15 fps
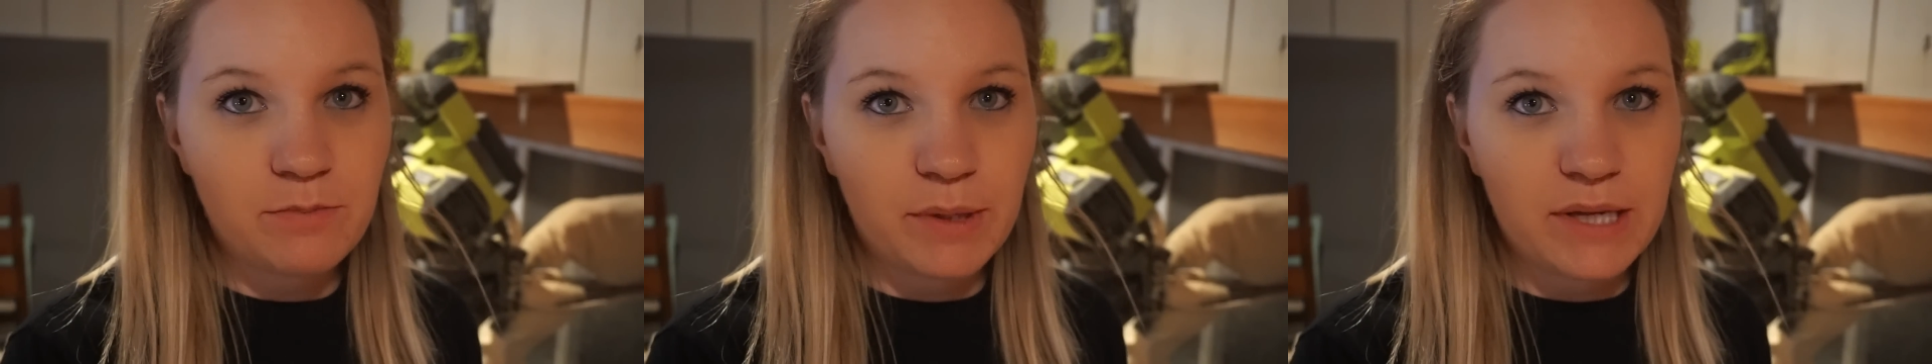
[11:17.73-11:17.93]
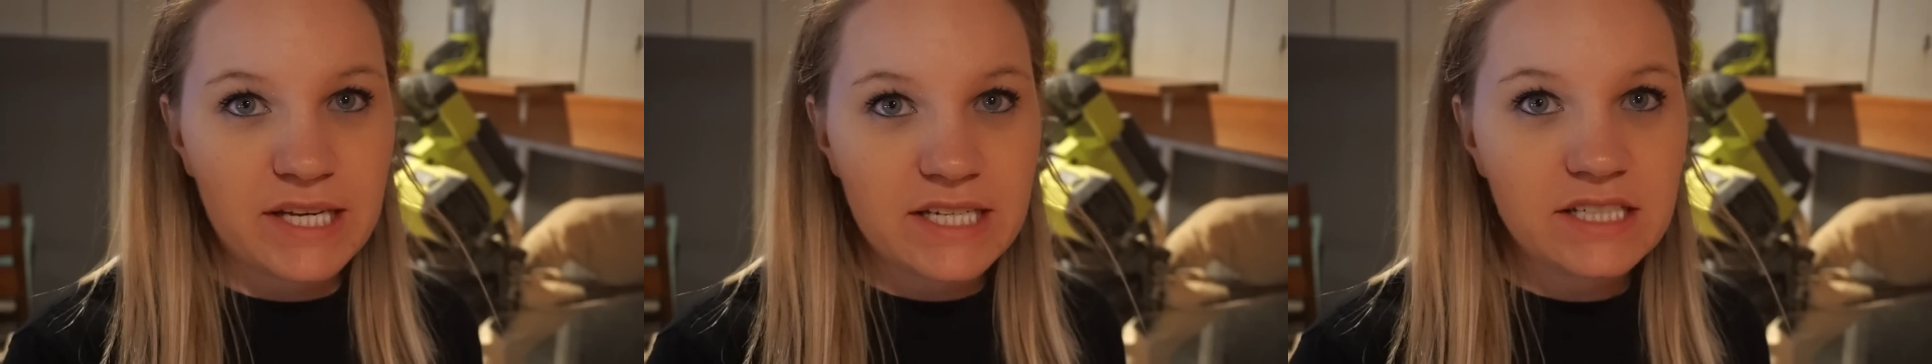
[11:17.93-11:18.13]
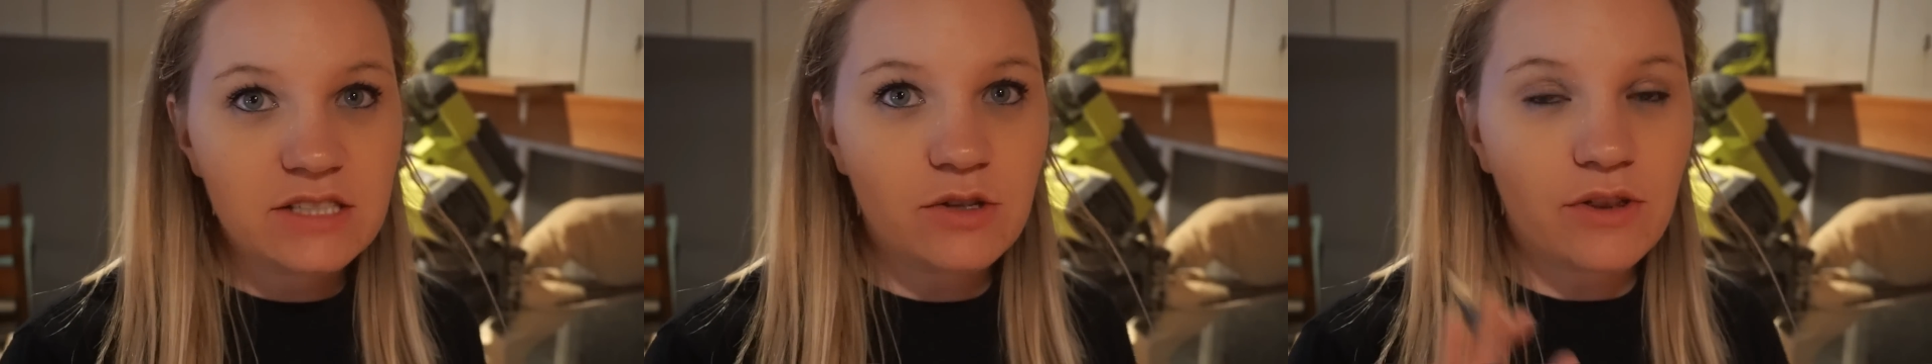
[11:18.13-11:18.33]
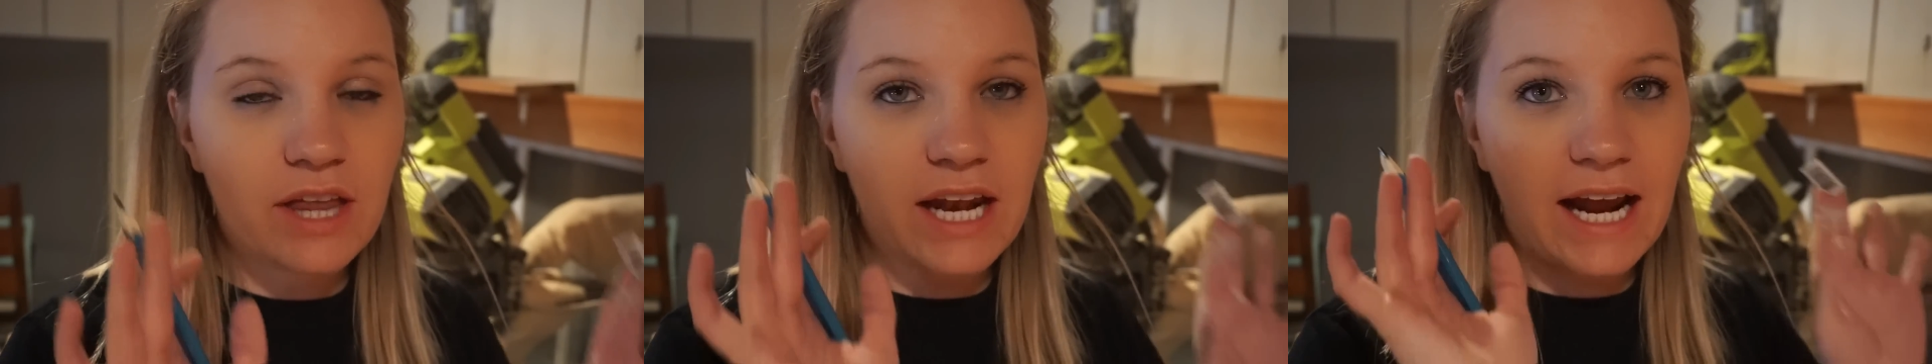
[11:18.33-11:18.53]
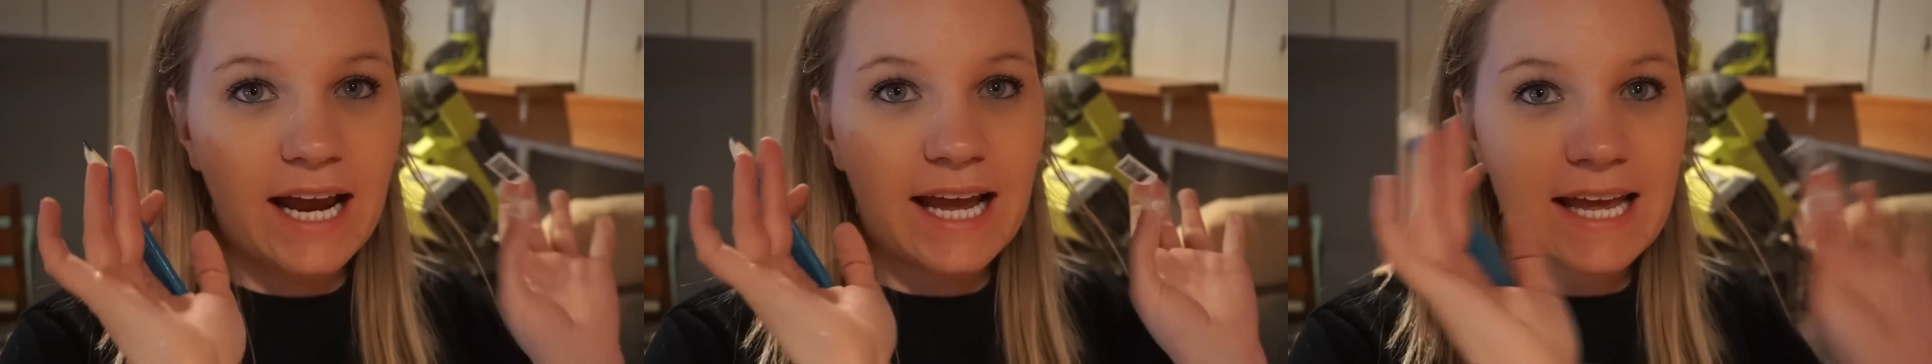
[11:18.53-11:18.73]
piece so that
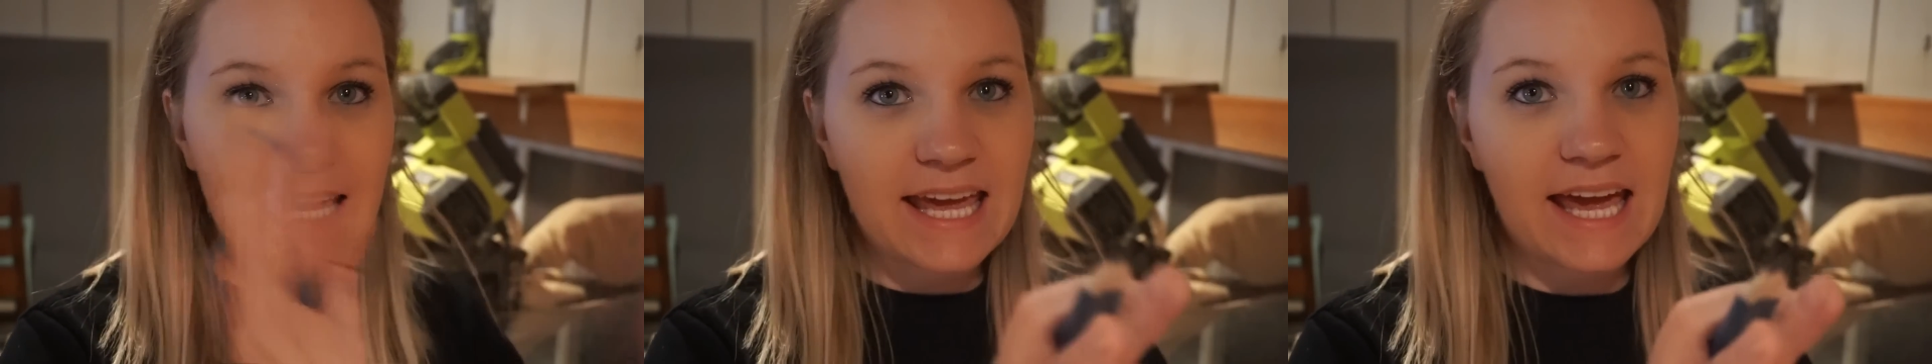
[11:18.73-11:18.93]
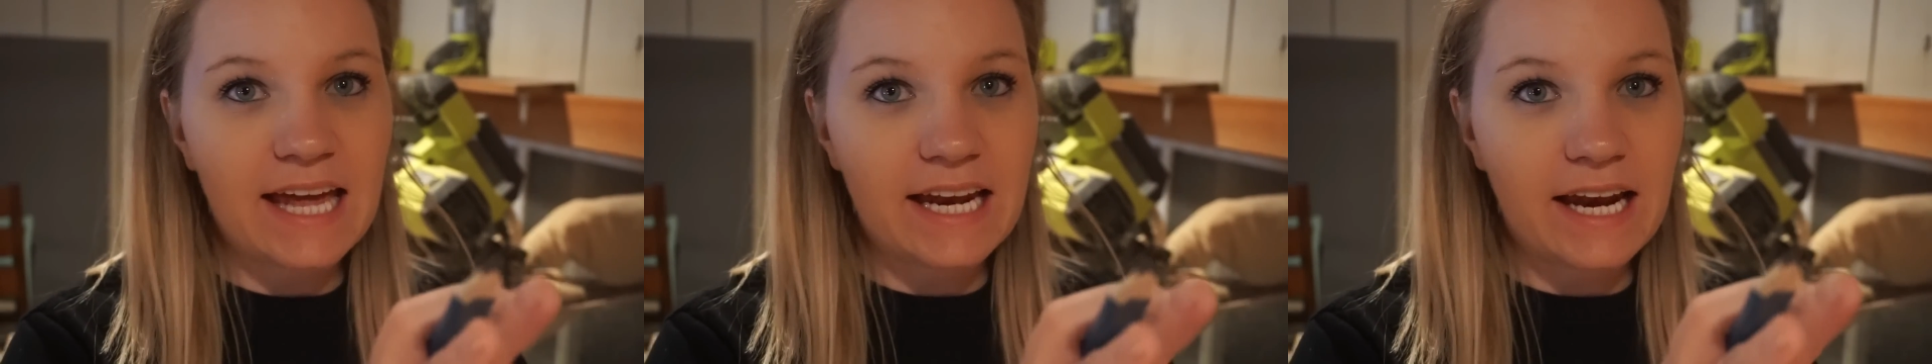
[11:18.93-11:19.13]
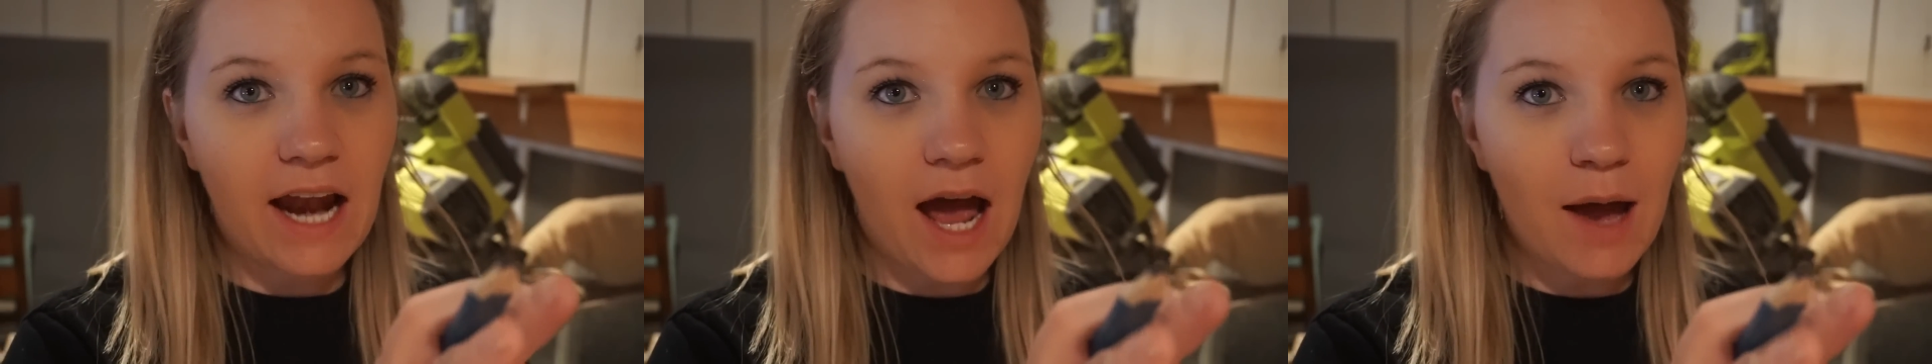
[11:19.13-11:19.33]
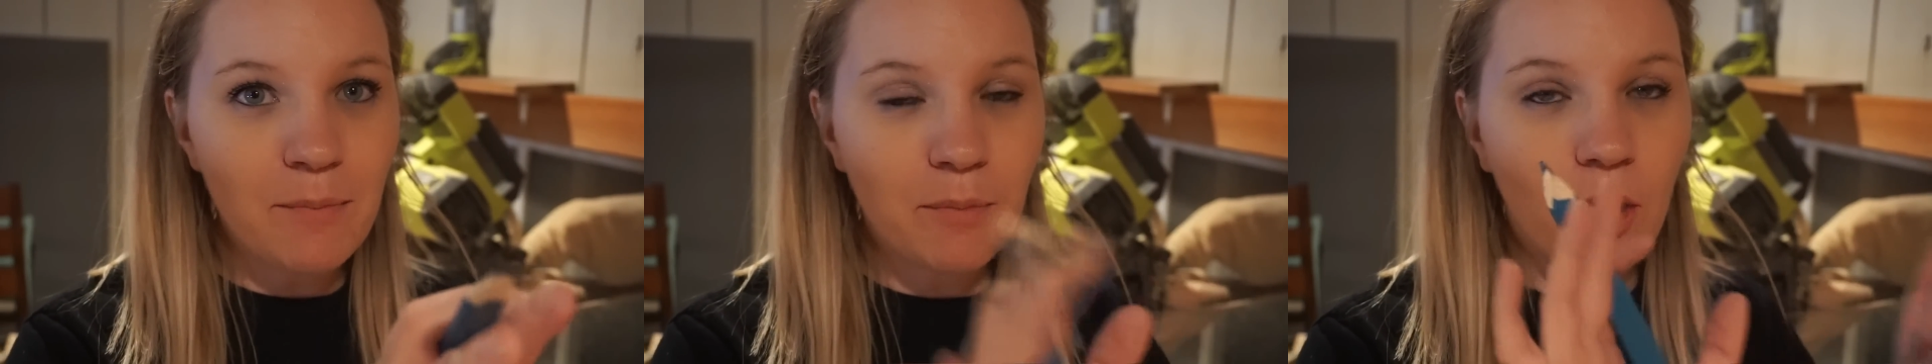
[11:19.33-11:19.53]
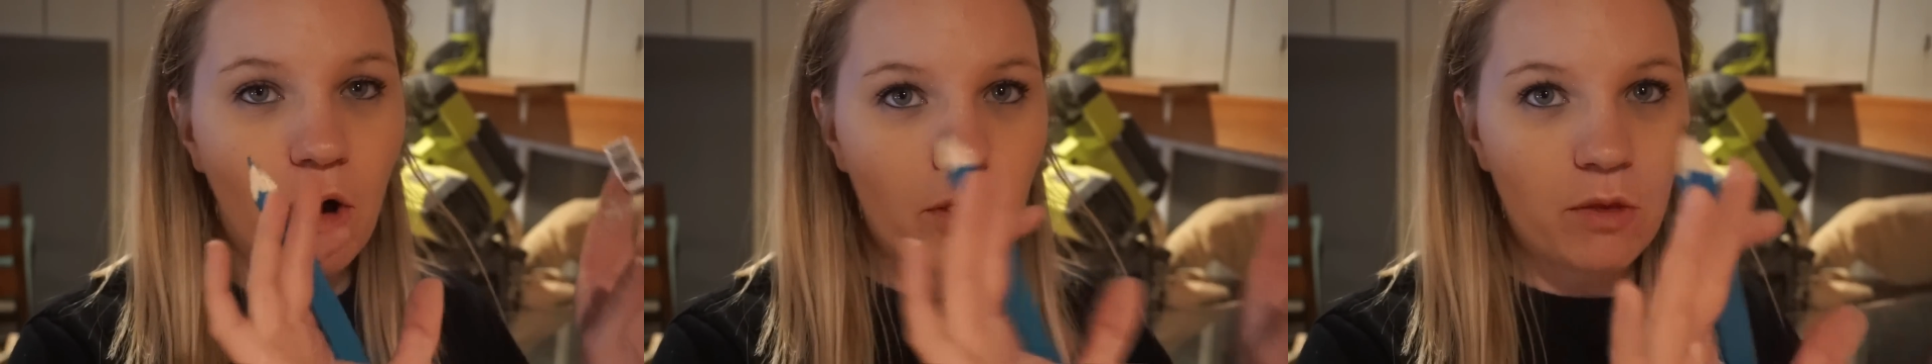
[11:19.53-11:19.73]
I can get it
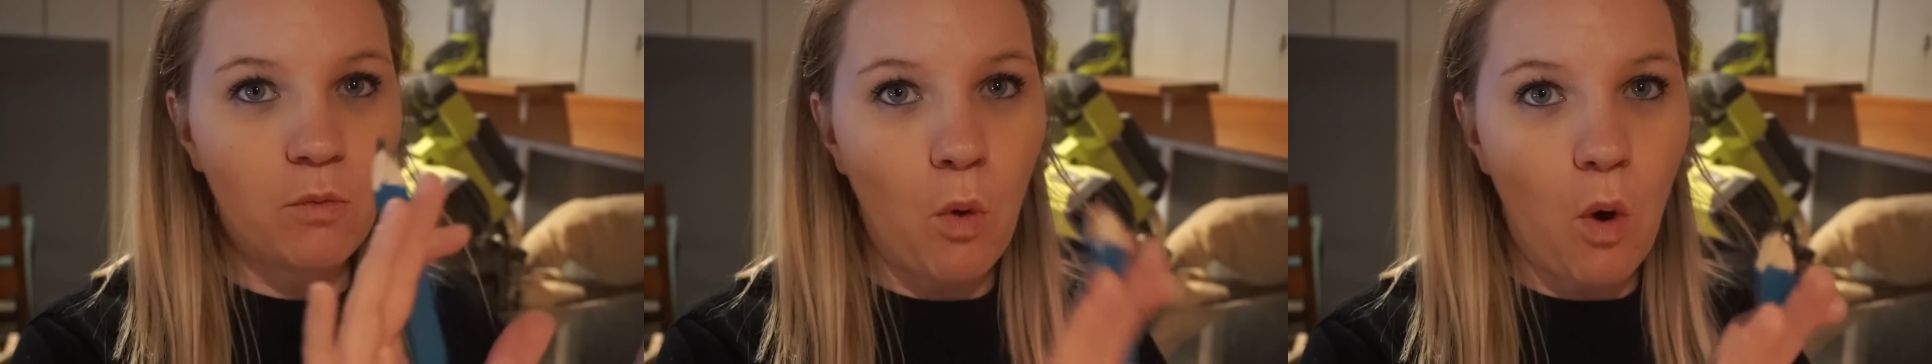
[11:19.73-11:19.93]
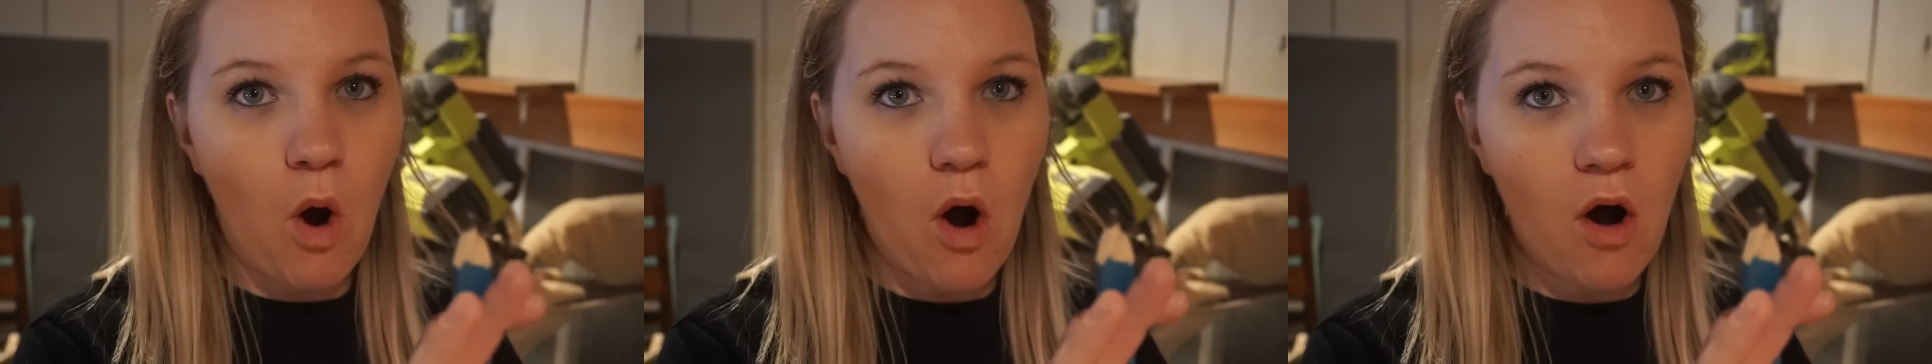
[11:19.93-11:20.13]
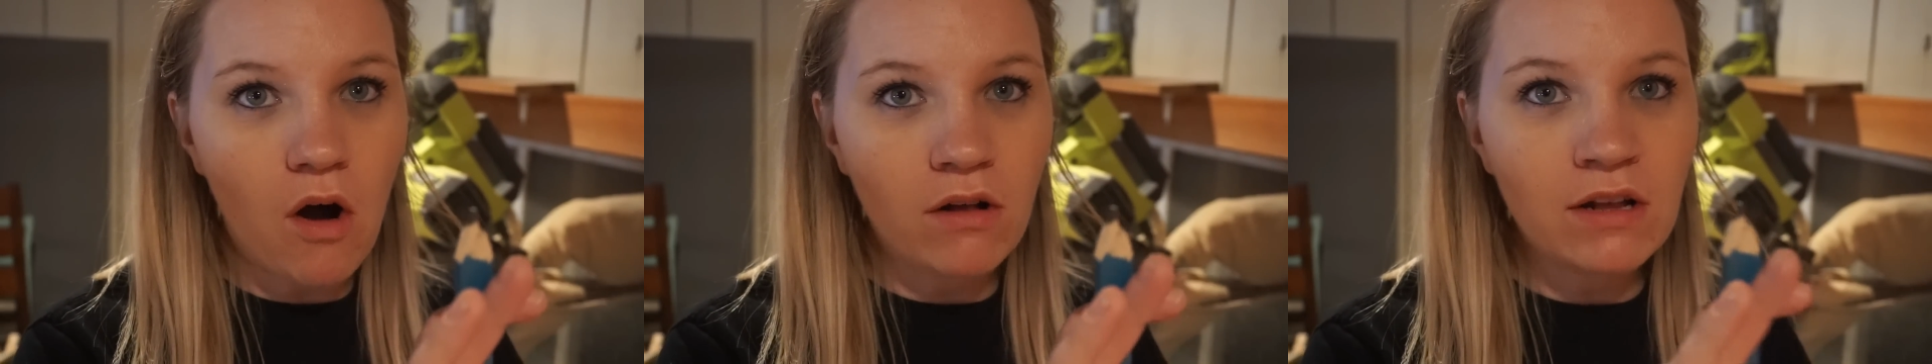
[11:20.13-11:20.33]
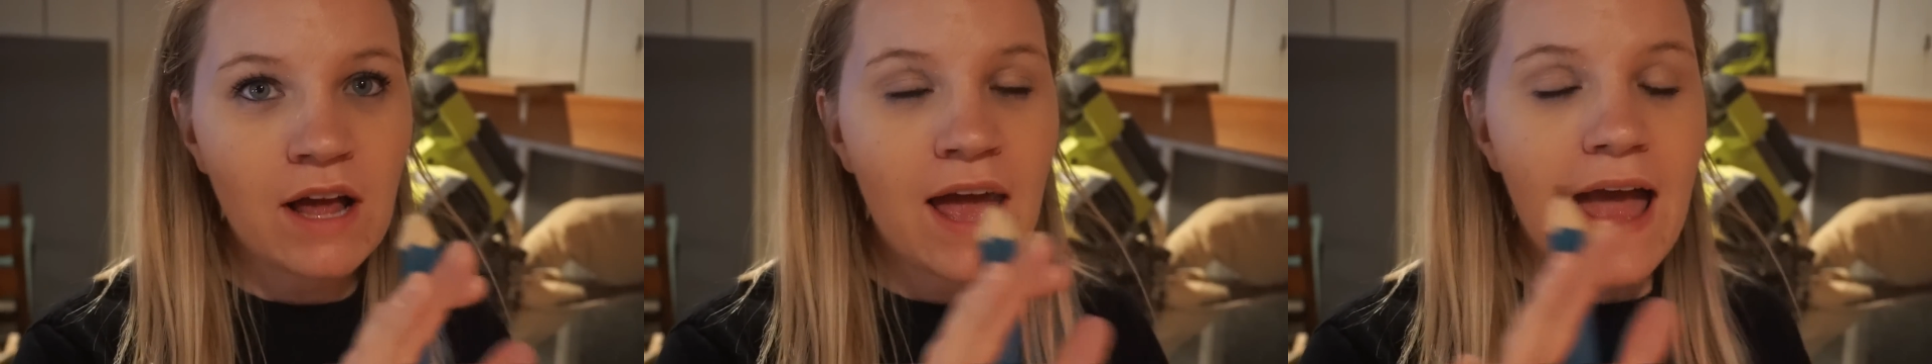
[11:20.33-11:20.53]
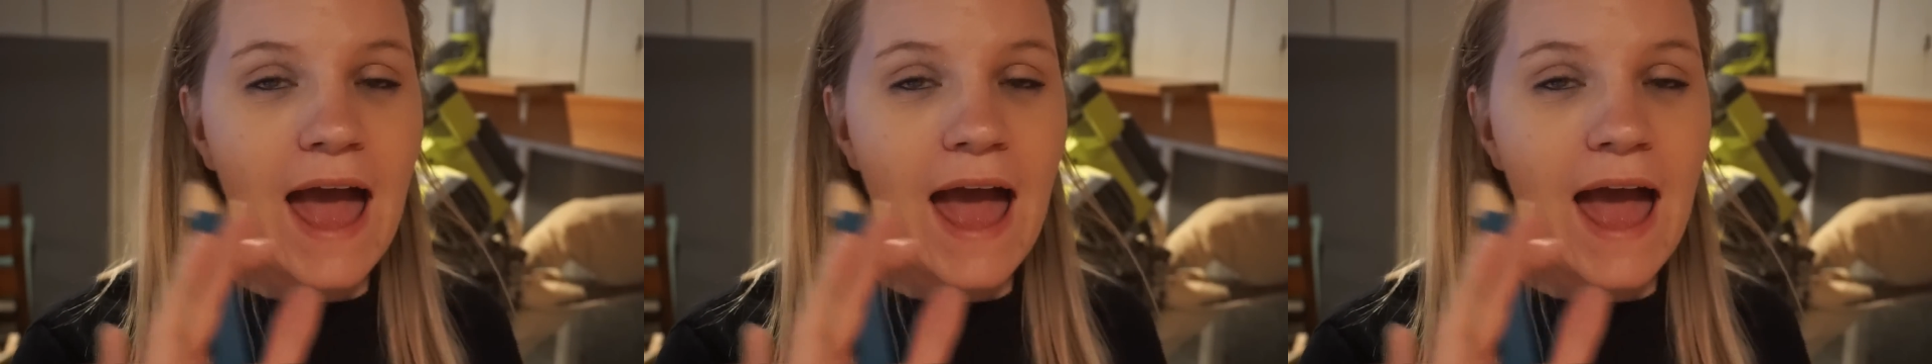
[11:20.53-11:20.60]
up on the wall,